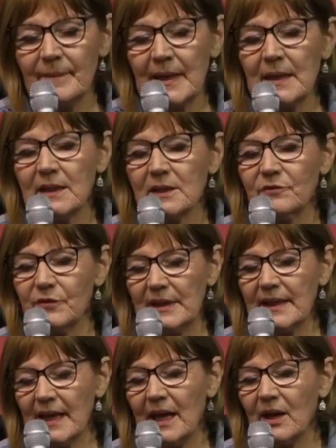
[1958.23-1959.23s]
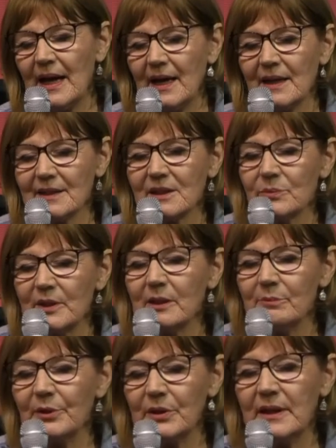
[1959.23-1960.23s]
He is filling our hearts with a
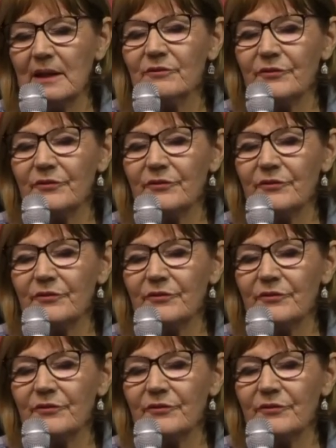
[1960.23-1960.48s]
burning